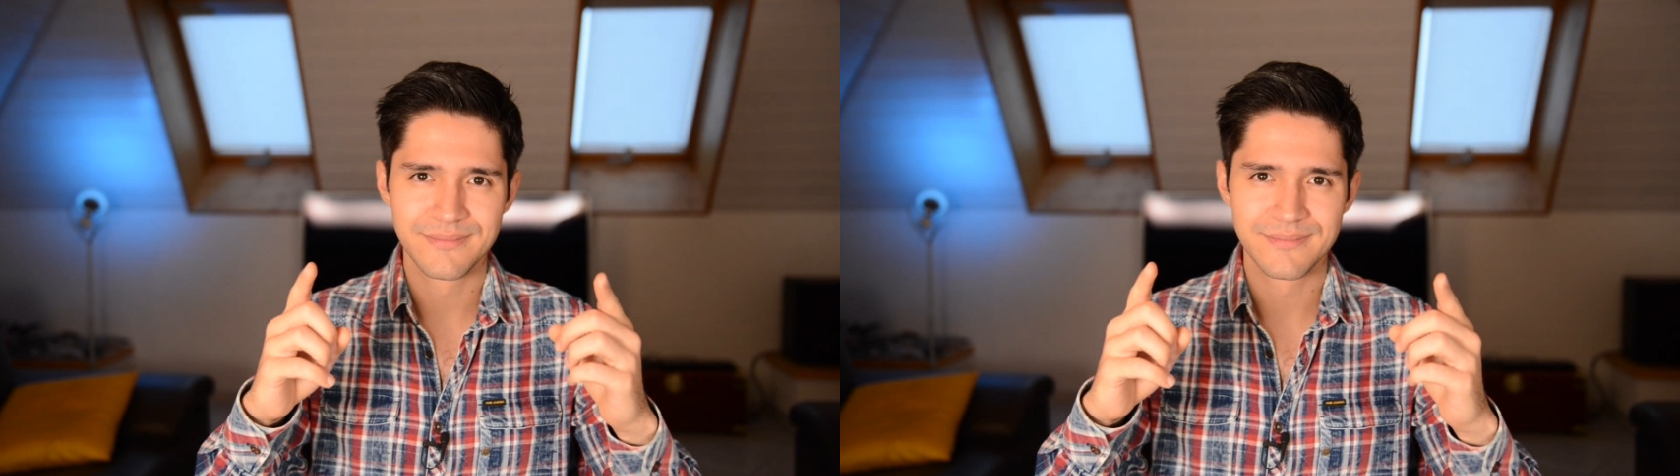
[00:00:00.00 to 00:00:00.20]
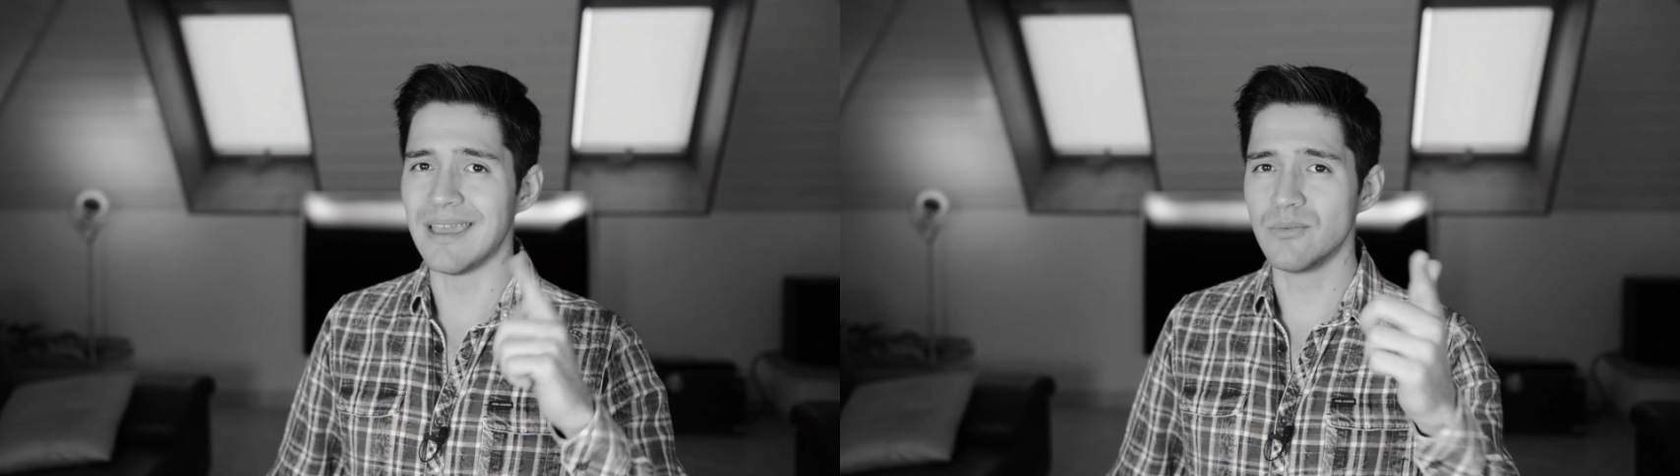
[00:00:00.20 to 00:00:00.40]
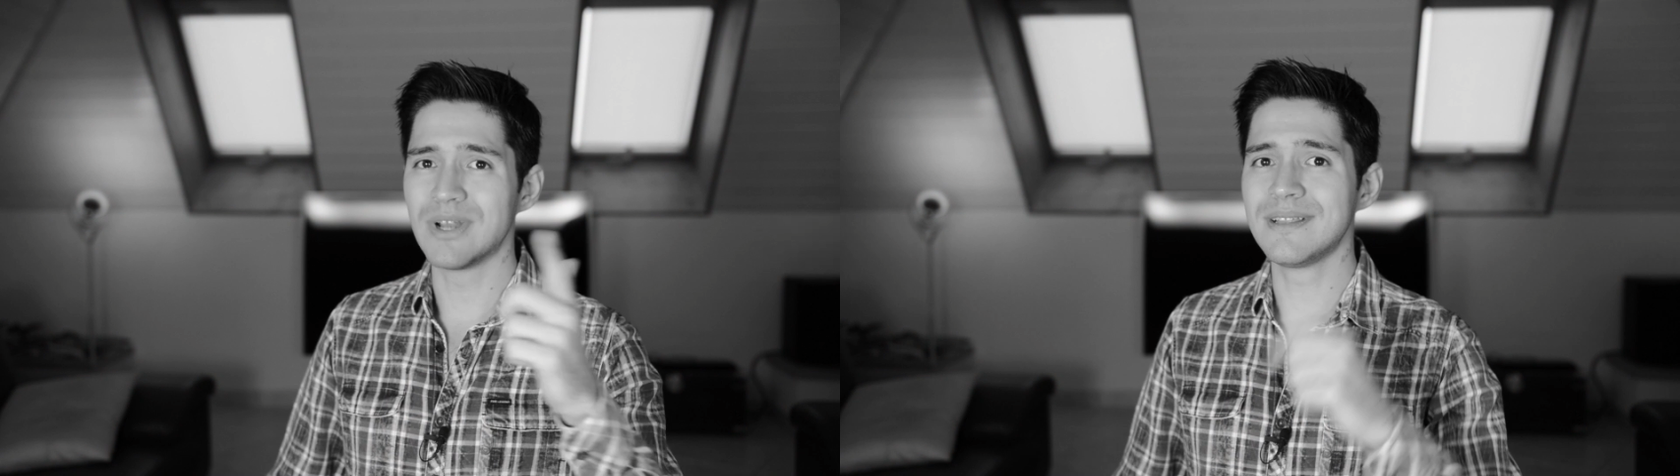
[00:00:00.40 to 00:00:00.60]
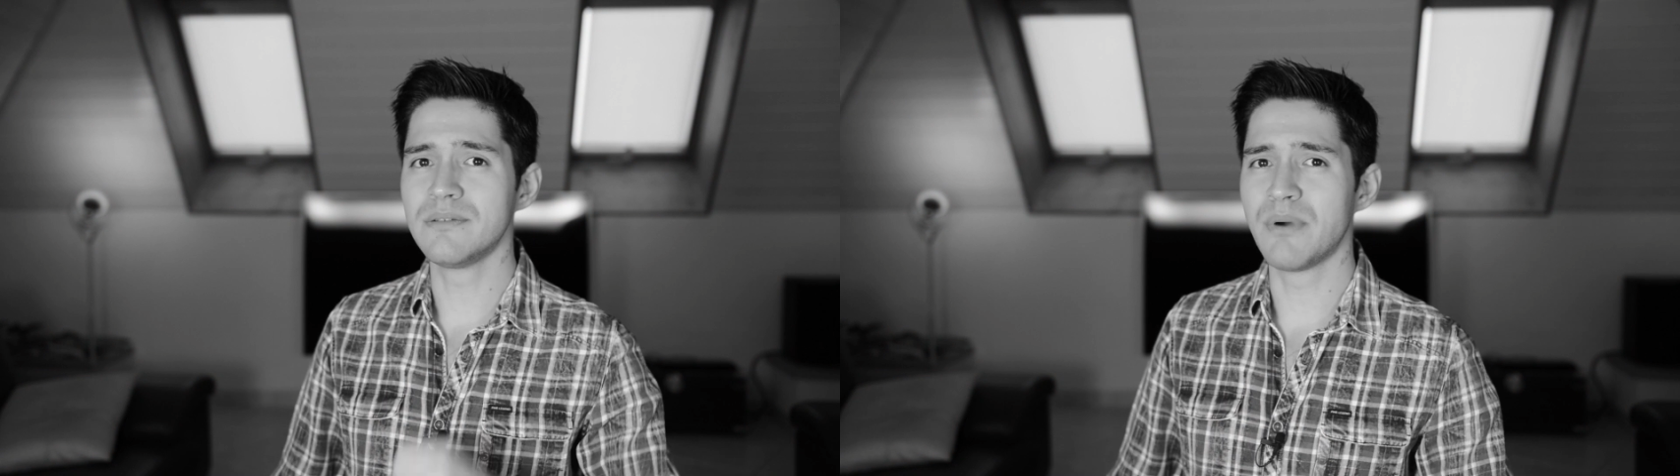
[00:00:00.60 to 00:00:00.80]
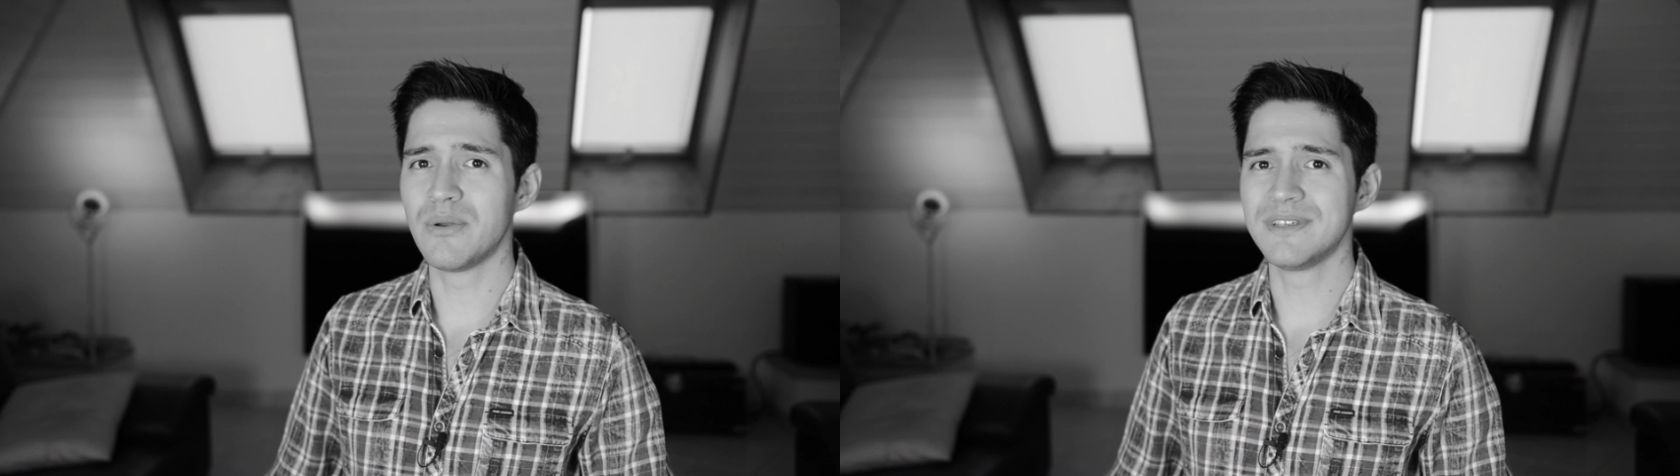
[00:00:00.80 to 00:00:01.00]
And one little
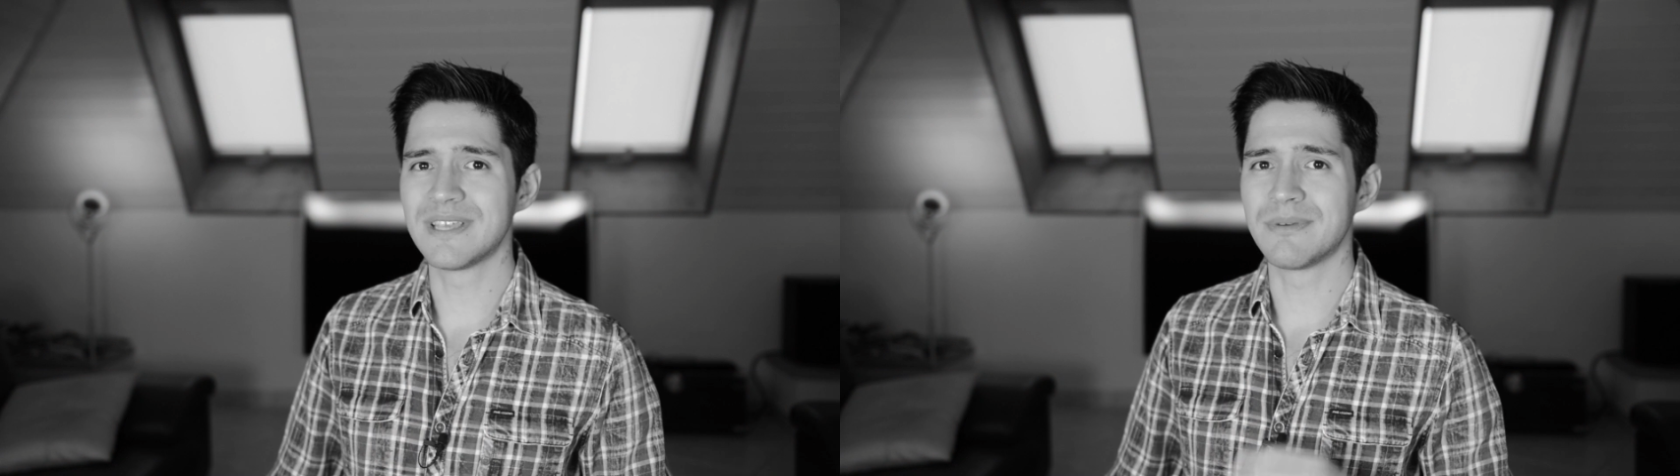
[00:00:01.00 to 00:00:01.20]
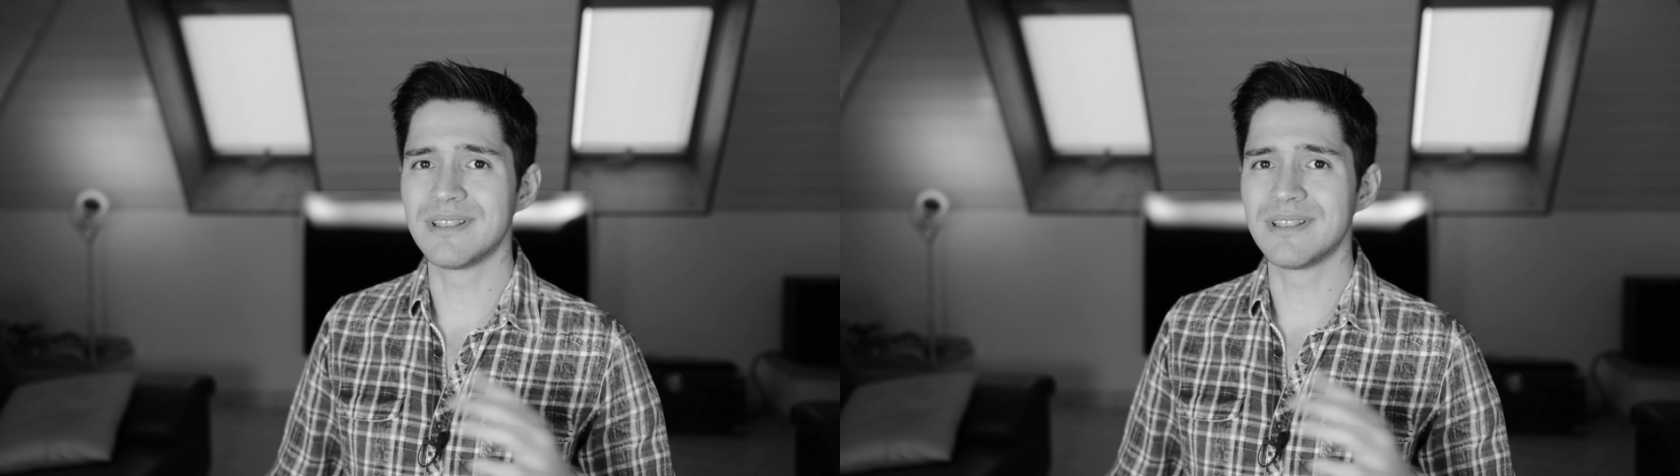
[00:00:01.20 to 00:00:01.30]
bonus about